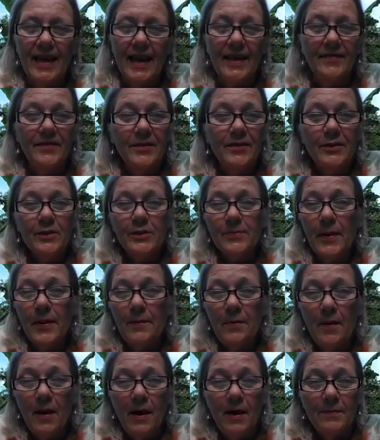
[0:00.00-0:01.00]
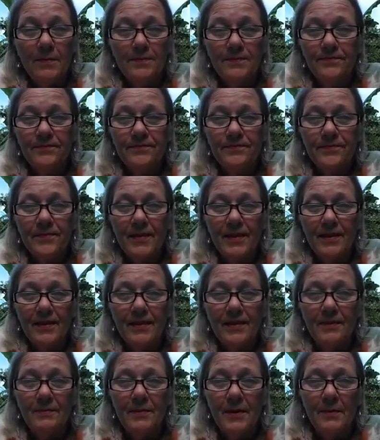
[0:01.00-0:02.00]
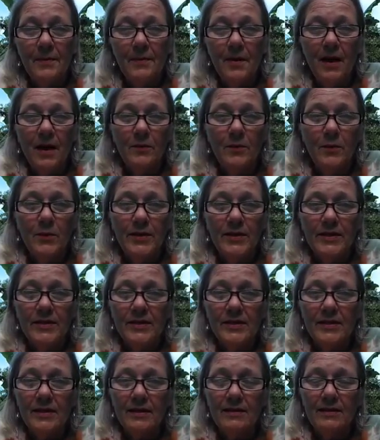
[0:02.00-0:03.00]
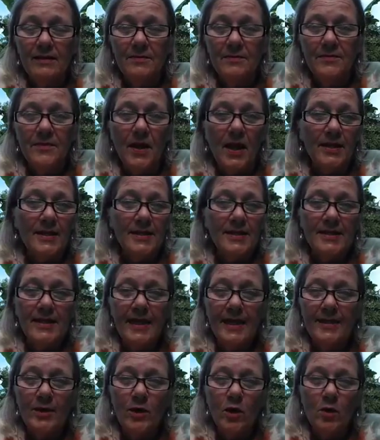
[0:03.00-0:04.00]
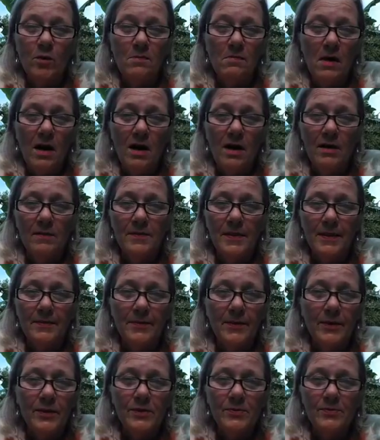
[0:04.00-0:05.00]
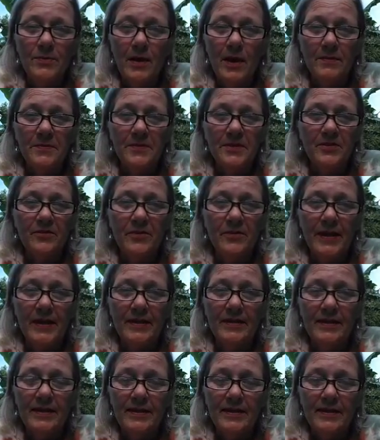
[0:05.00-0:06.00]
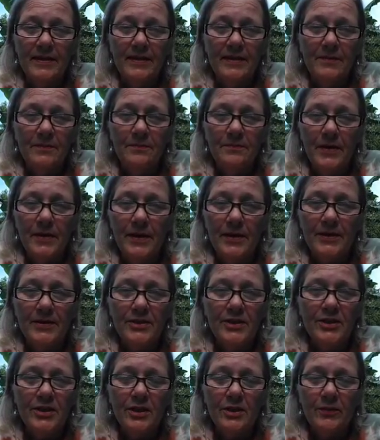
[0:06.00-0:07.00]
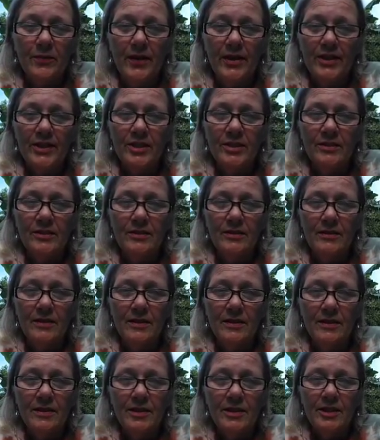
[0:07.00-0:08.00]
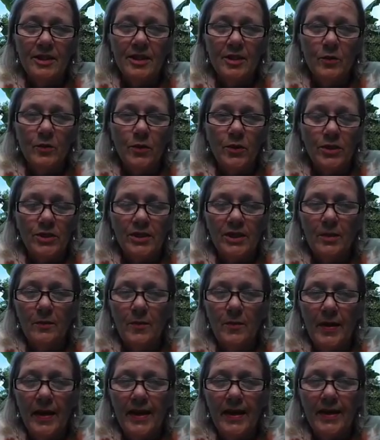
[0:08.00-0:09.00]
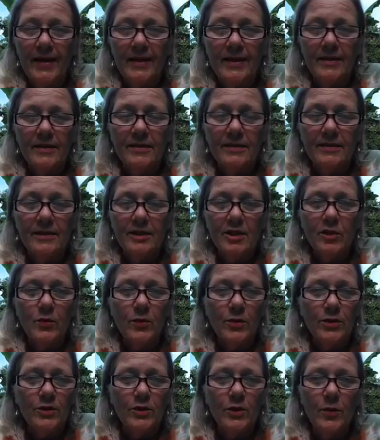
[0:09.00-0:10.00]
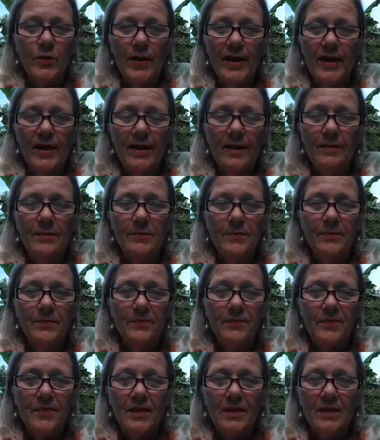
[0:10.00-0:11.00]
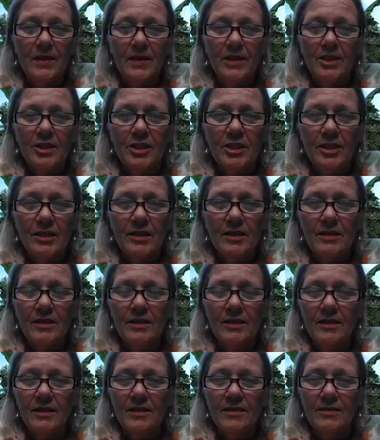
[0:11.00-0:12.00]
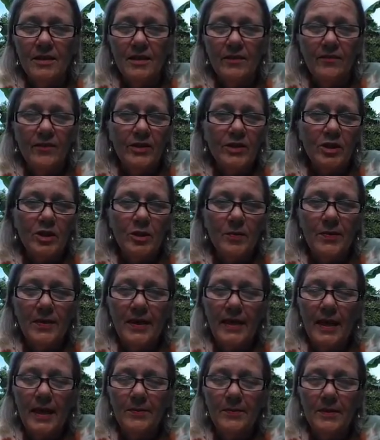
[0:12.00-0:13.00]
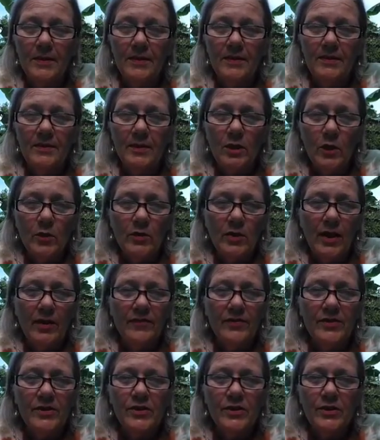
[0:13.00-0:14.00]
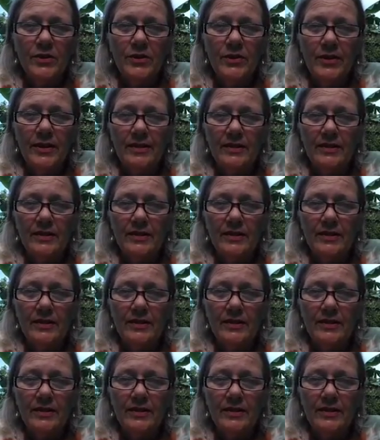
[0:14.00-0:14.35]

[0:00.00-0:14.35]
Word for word: And then there's my mom. My mom was um, not a stay at home mom like most moms of my parents' generation. She worked in a bank and she worked her way up she eventually became a loan officer